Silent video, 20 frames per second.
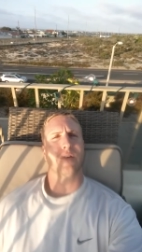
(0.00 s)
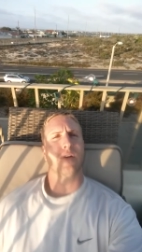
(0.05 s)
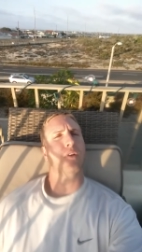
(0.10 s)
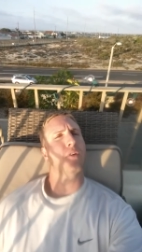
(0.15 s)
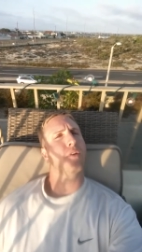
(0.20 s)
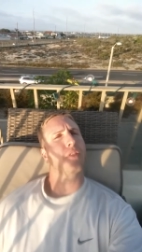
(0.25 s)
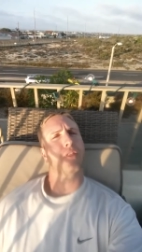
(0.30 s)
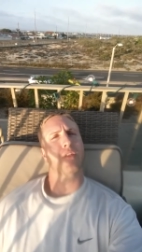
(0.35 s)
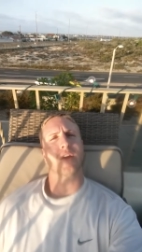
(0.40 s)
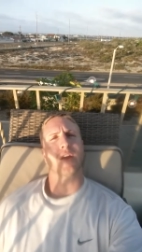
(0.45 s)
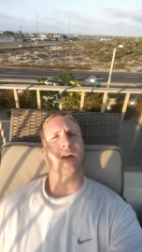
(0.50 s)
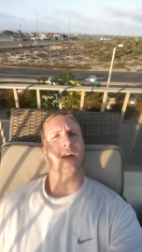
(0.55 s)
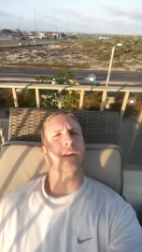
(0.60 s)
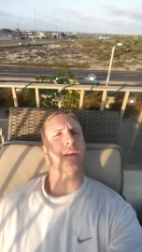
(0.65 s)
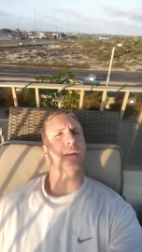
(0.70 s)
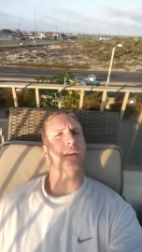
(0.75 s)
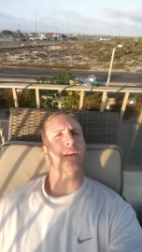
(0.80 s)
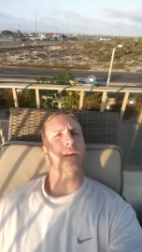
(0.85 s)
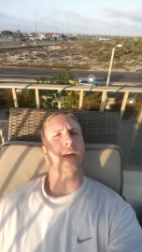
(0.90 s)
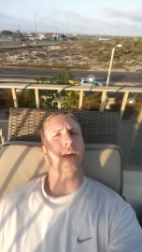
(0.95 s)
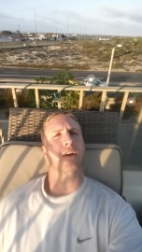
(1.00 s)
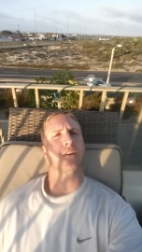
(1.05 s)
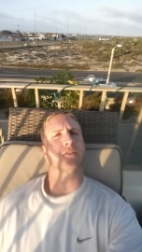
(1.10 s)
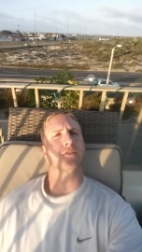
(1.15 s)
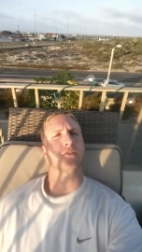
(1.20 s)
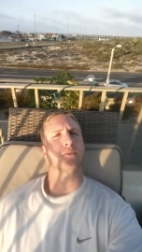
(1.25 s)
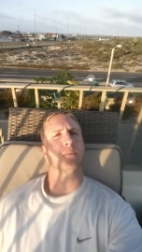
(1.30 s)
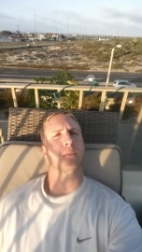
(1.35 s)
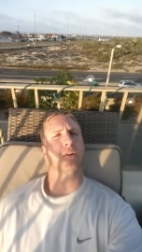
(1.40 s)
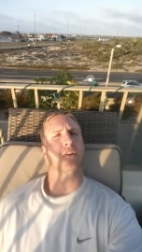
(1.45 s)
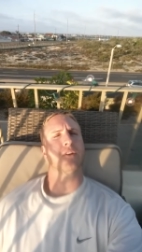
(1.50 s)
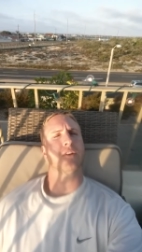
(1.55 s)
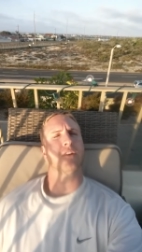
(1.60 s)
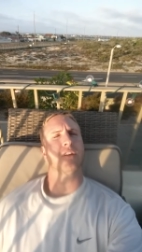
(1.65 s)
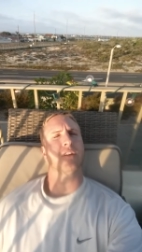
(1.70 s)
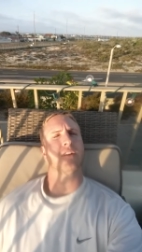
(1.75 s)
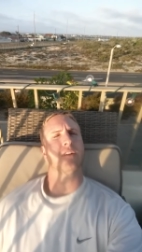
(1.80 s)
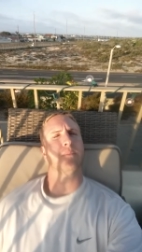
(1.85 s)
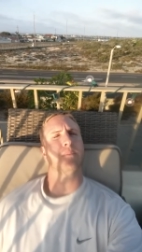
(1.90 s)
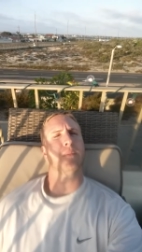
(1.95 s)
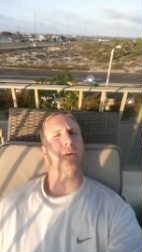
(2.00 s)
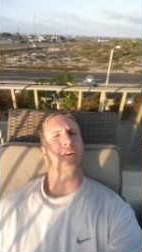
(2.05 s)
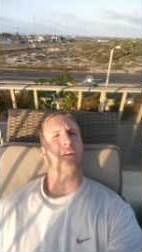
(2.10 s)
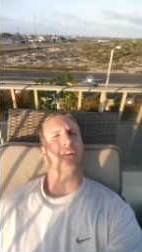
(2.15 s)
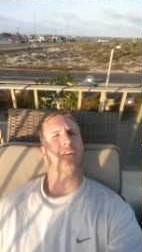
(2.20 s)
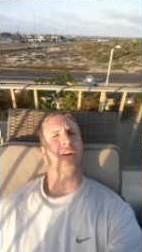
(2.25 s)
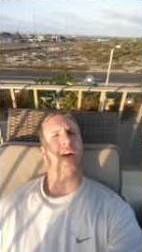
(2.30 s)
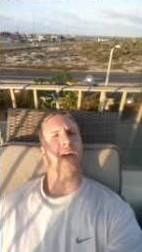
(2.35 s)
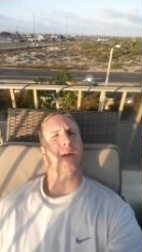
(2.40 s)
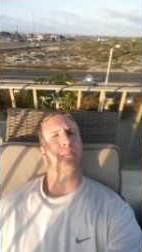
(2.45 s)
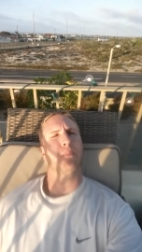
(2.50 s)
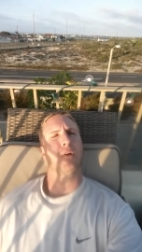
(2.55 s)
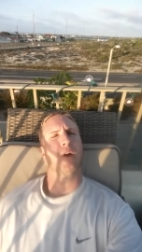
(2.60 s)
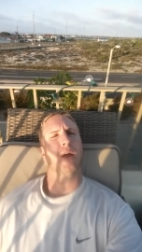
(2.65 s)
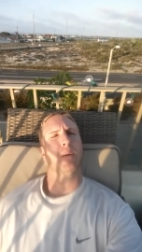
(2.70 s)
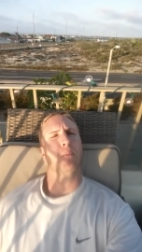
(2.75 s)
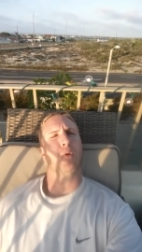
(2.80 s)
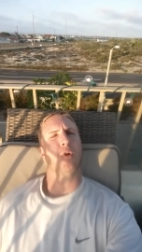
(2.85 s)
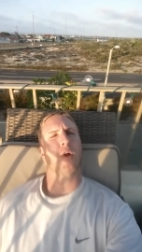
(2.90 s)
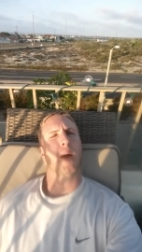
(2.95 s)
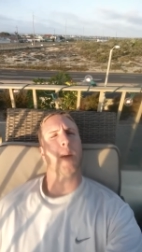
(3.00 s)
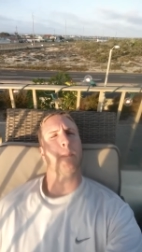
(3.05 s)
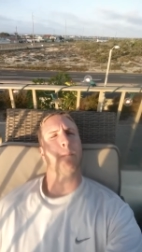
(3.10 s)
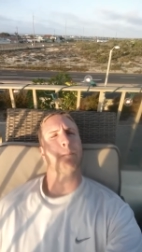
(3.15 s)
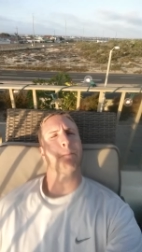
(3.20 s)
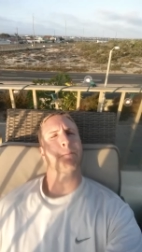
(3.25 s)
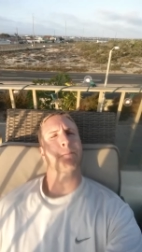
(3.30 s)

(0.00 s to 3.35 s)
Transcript: Only thing I need now is a Miller, Miller Lite, Playboy.